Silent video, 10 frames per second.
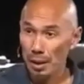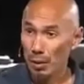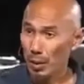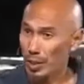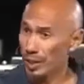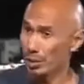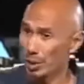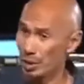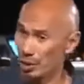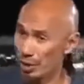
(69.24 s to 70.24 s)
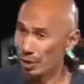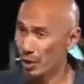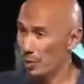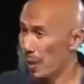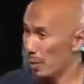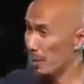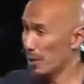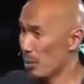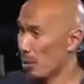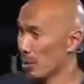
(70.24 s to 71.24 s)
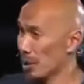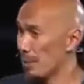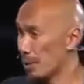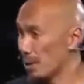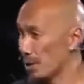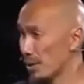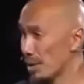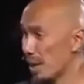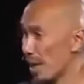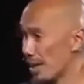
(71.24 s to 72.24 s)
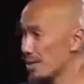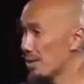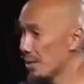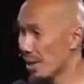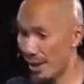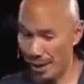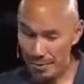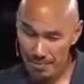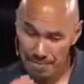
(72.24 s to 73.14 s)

Are we still concerned about being morally pure in the eyes of God?